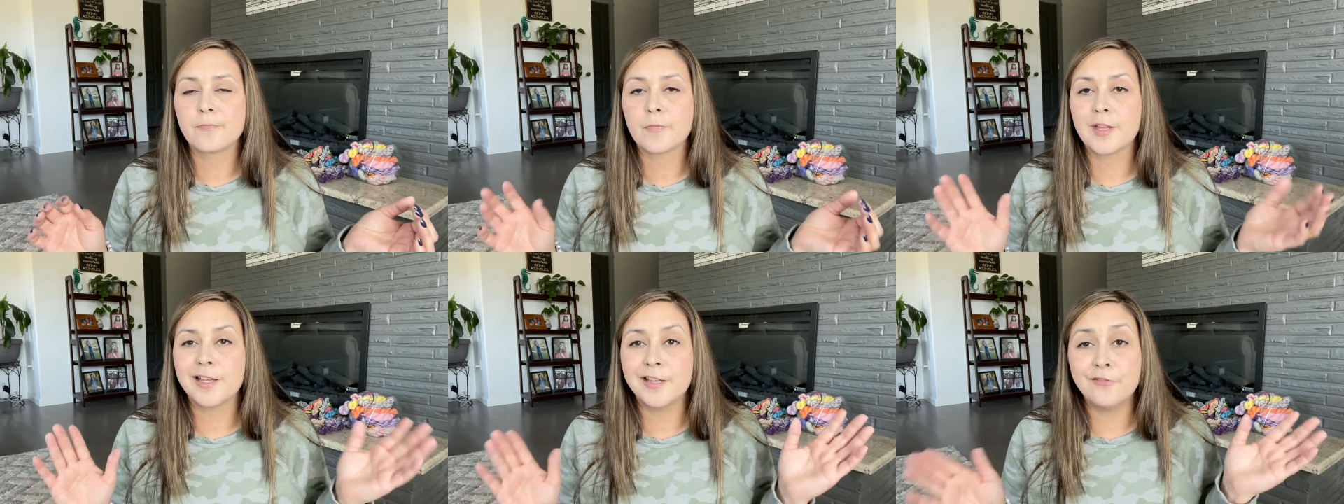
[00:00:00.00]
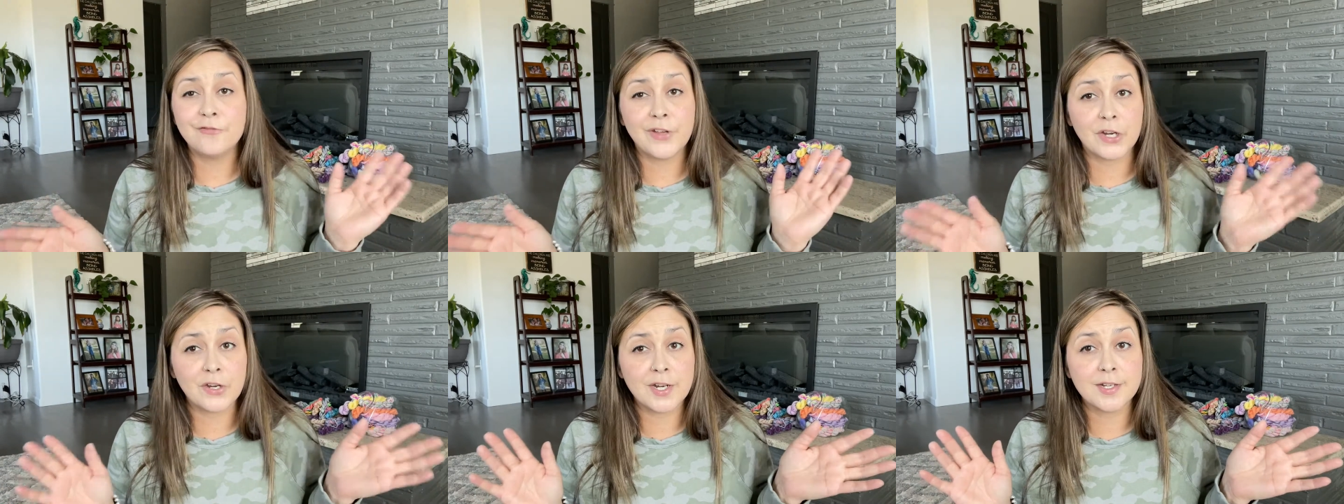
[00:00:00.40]
It
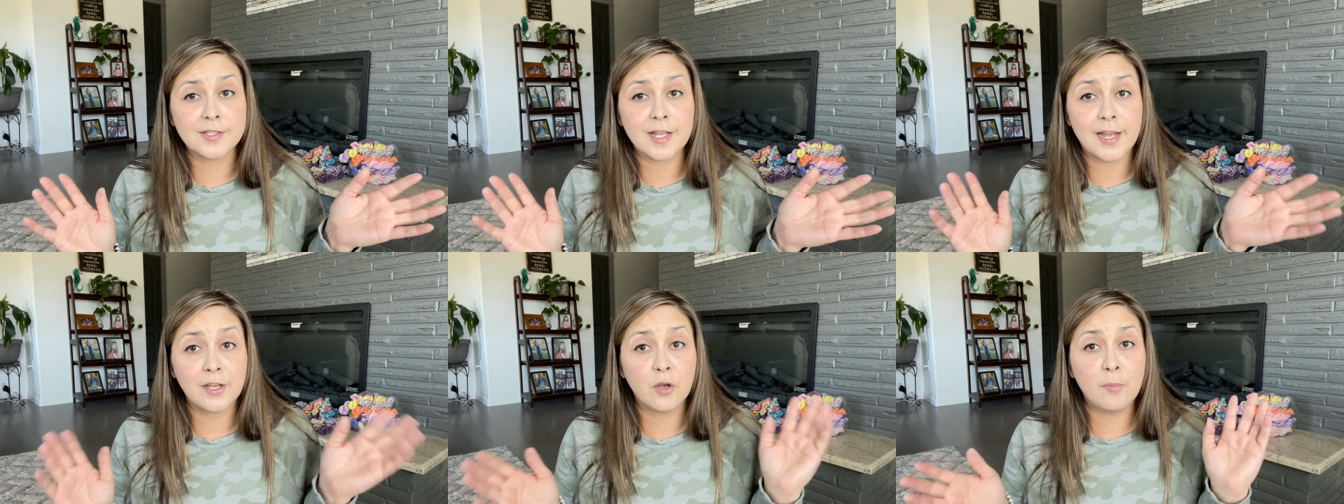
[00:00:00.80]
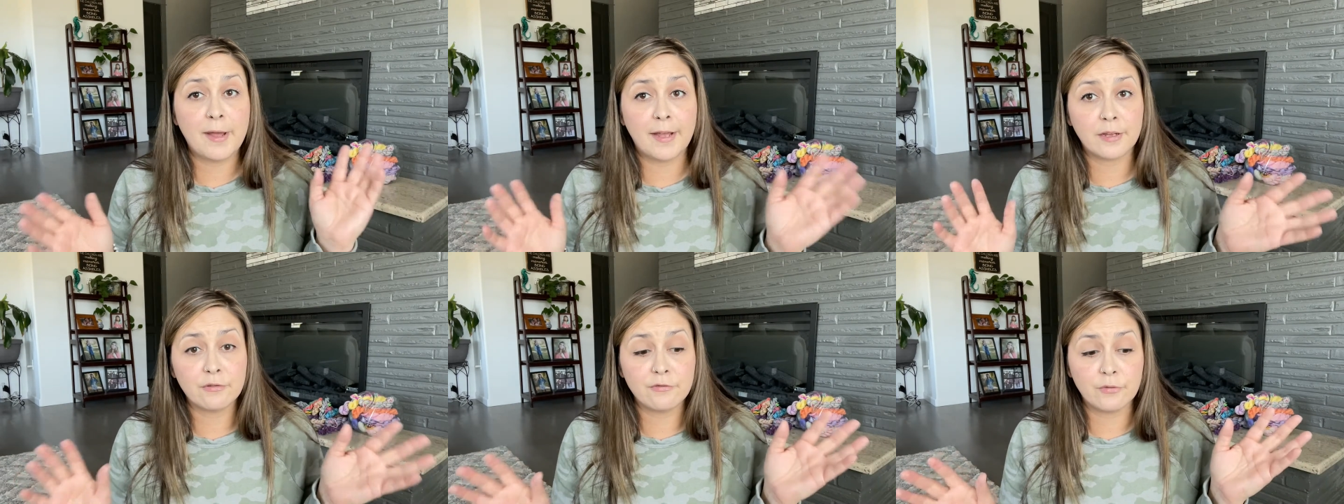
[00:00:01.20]
varies. I go
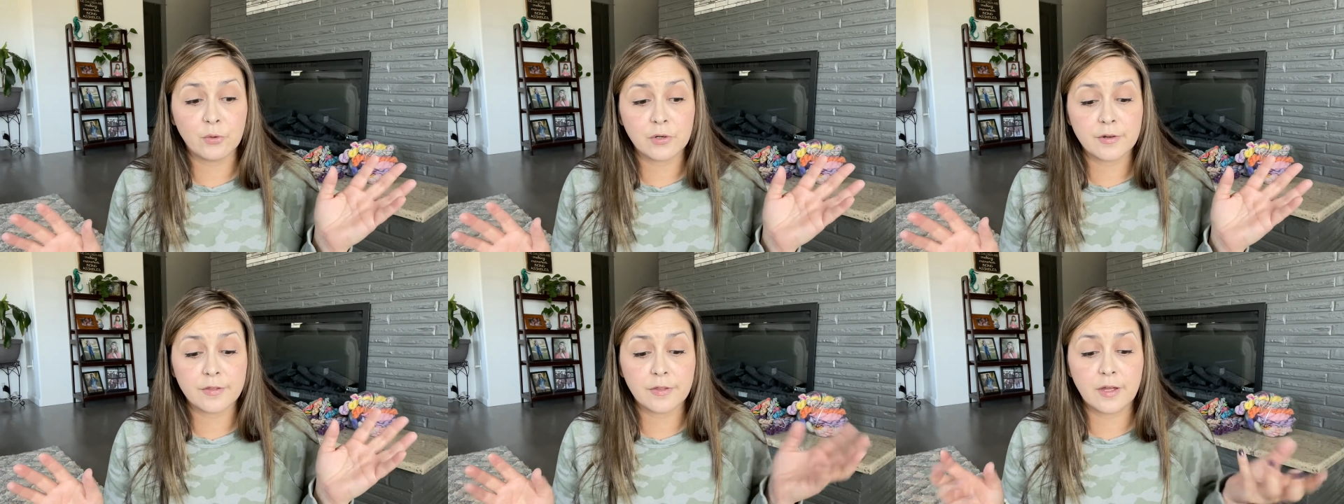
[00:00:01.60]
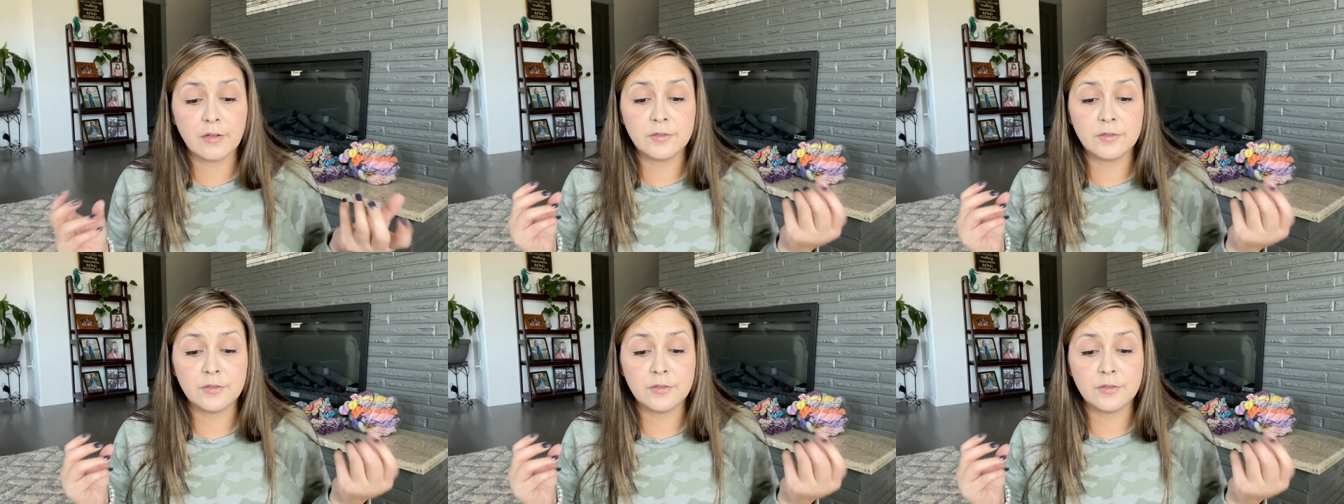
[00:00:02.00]
back and forth.